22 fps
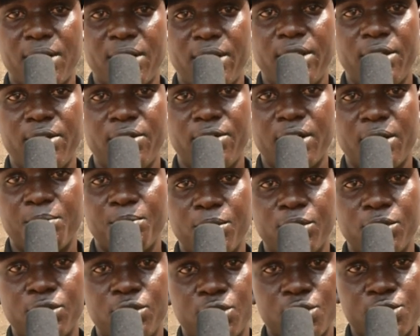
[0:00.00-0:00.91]

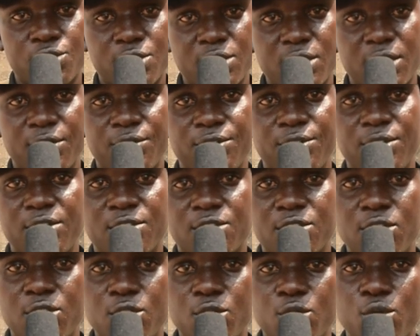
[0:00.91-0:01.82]
Robert Joseph, the
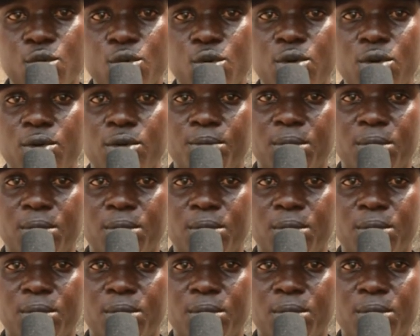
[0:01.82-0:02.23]
C E O,